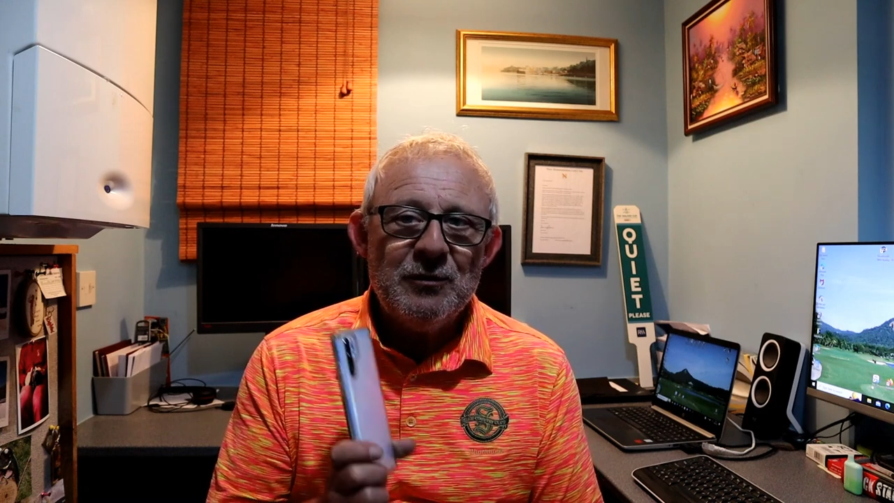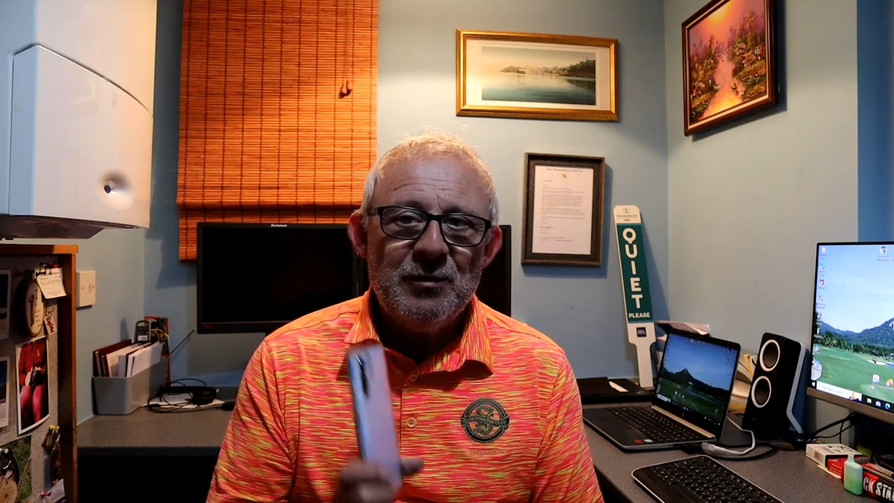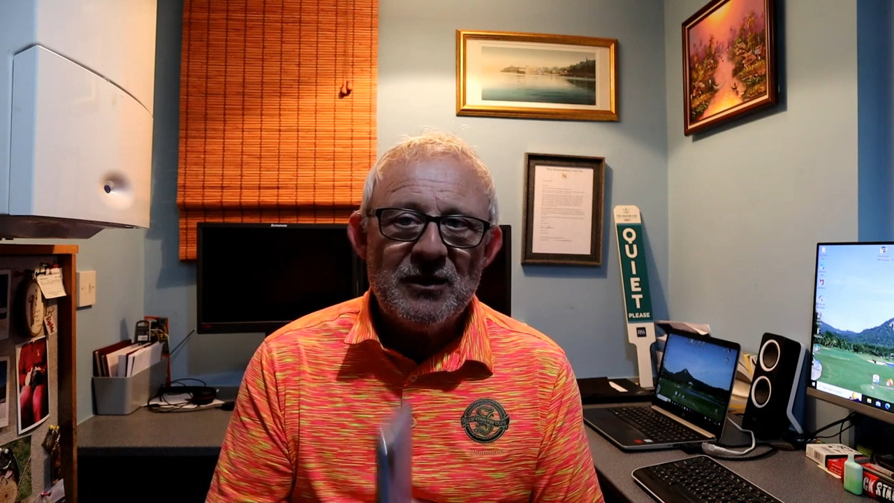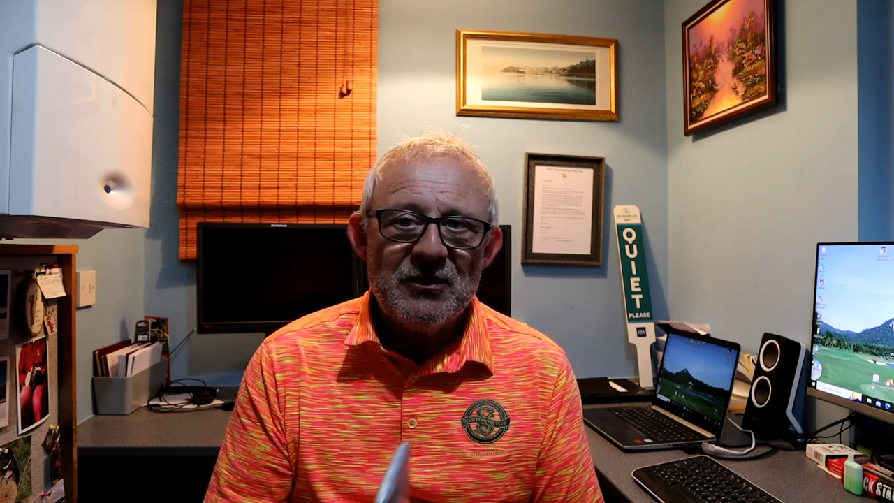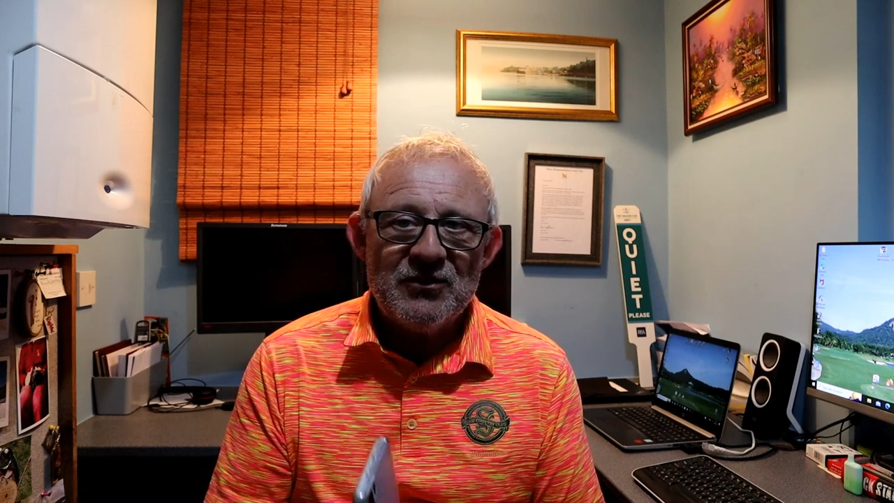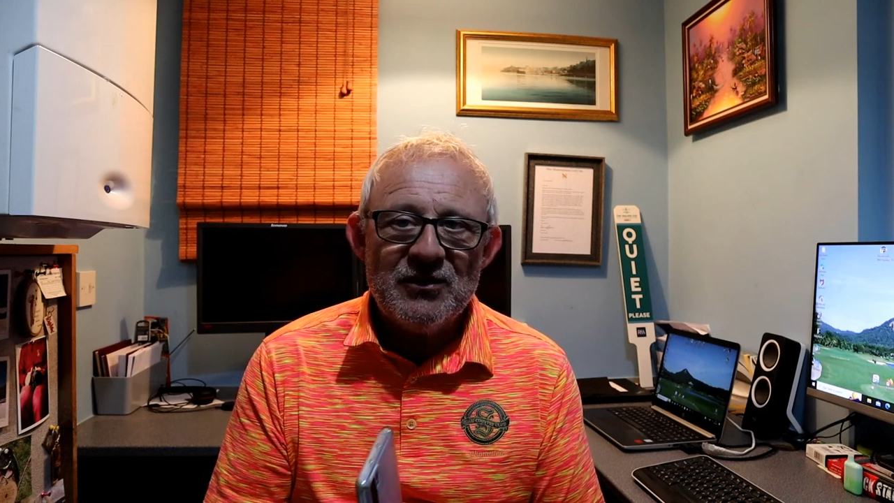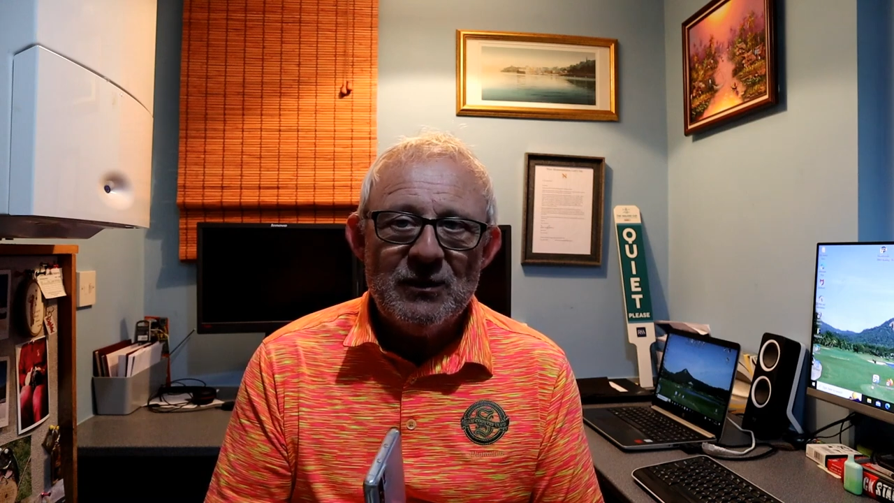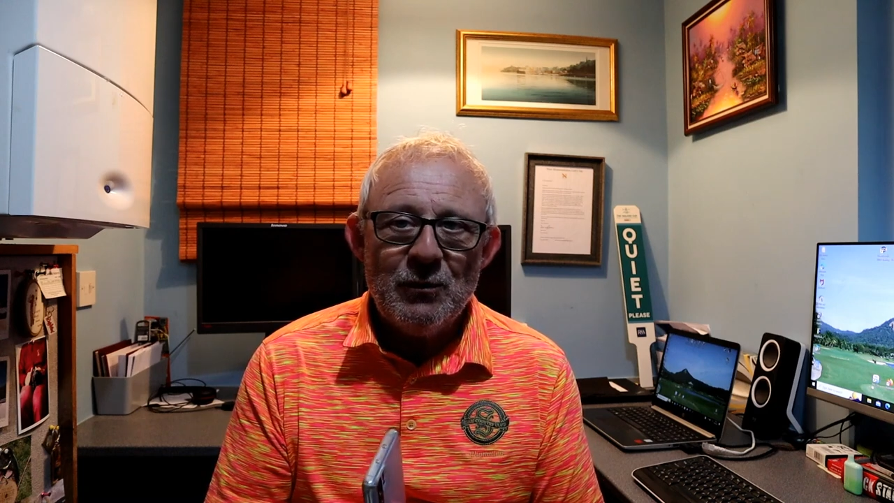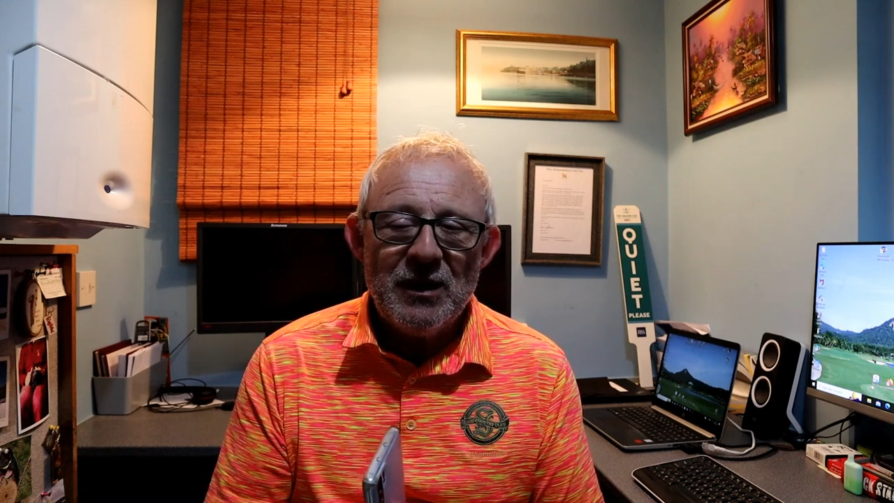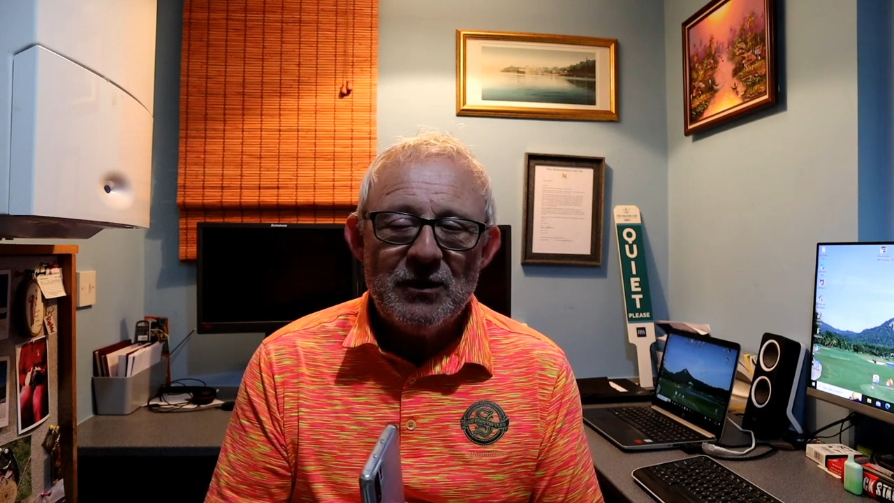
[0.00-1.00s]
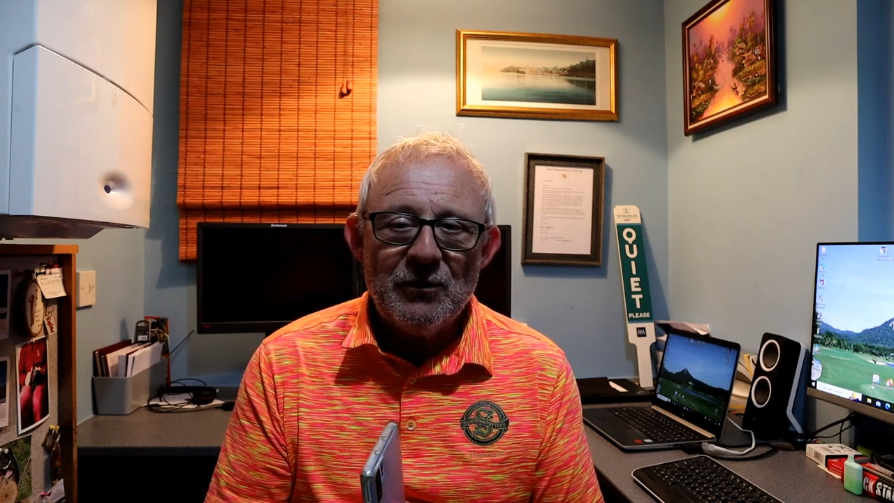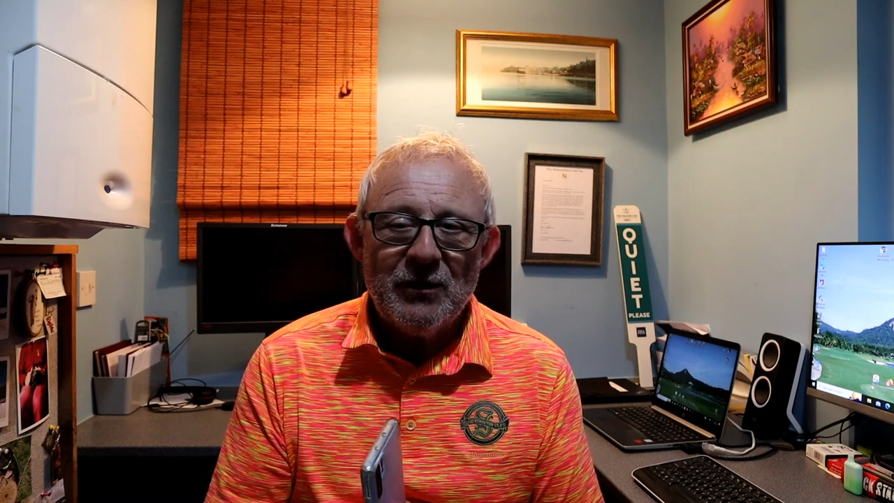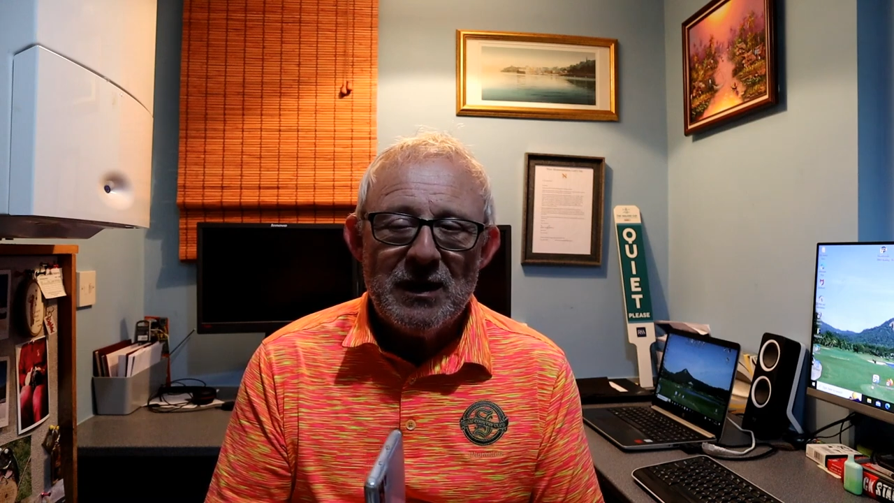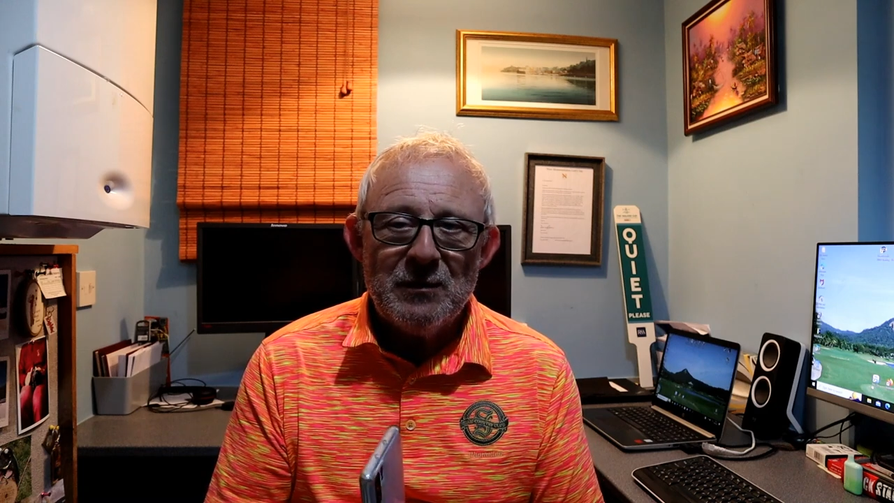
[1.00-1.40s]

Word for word: you'll be able to see where you're